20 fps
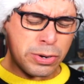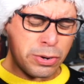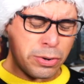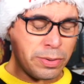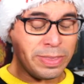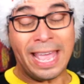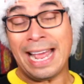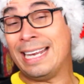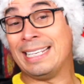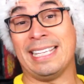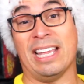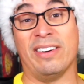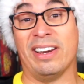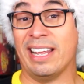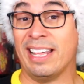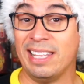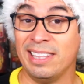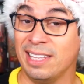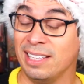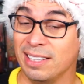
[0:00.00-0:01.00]
That doesn't sound
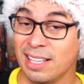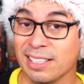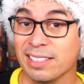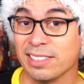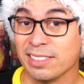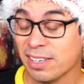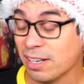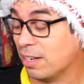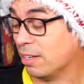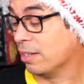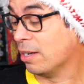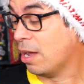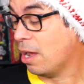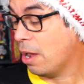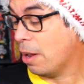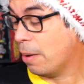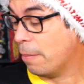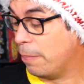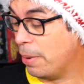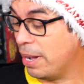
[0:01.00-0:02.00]
anything like the song.
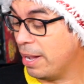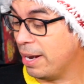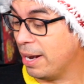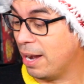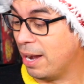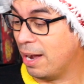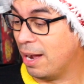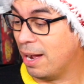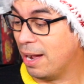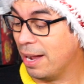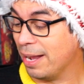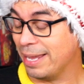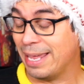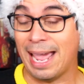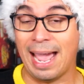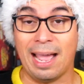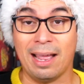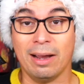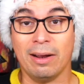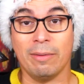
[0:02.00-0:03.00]
But
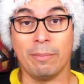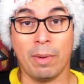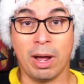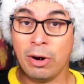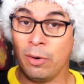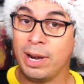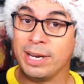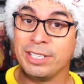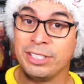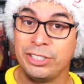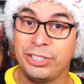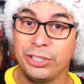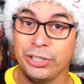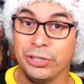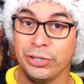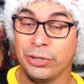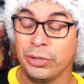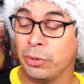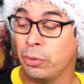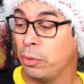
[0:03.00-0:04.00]
yeah, Modern Horizons
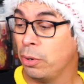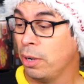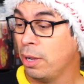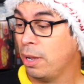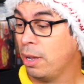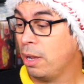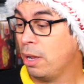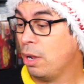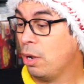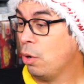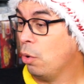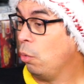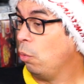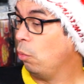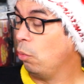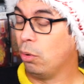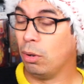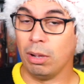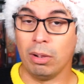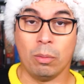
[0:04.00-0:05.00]
2.
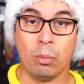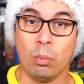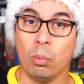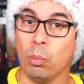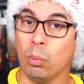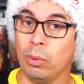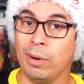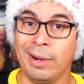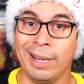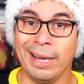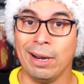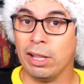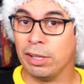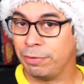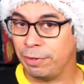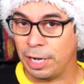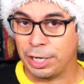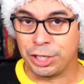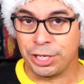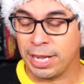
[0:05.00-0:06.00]
We're going to get all the
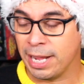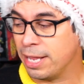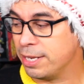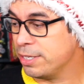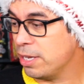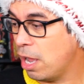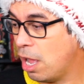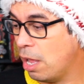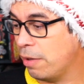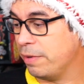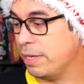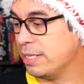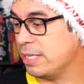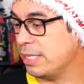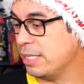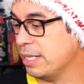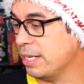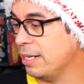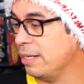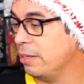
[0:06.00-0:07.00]
fetch lands.
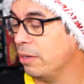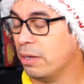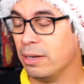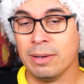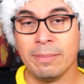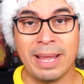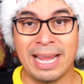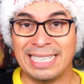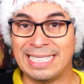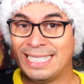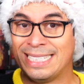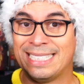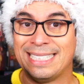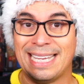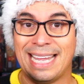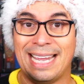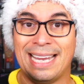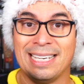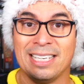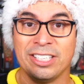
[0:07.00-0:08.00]
Obviously, an amazing
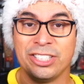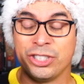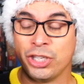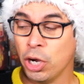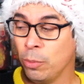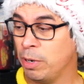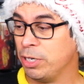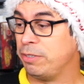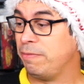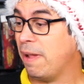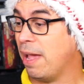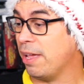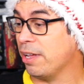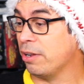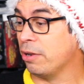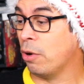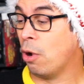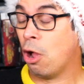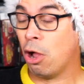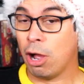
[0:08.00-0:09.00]
set. So much
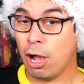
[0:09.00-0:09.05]
value.